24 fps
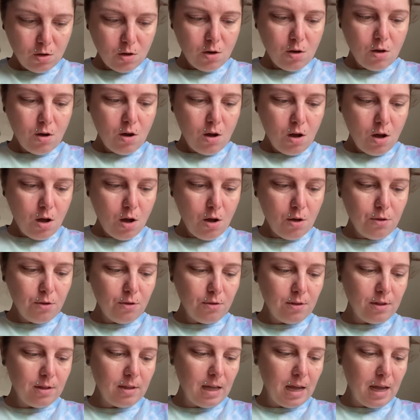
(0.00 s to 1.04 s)
other
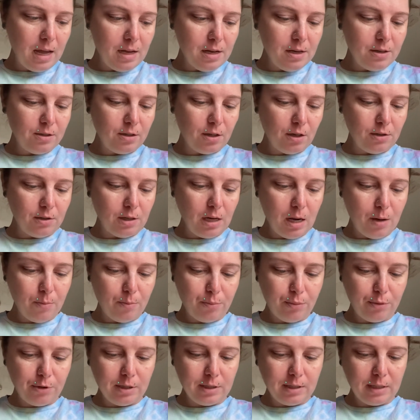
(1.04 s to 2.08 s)
than that, it turned out
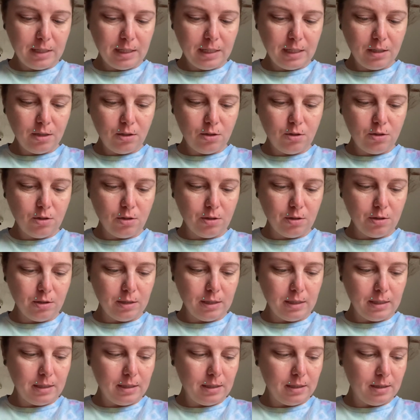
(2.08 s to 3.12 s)
pretty
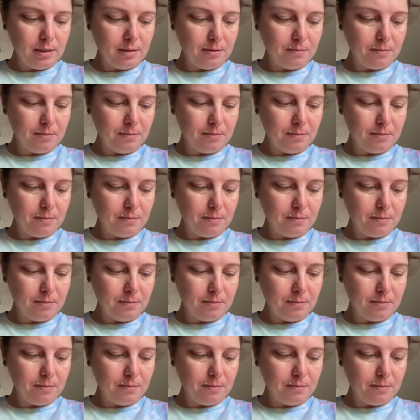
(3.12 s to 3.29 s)
good.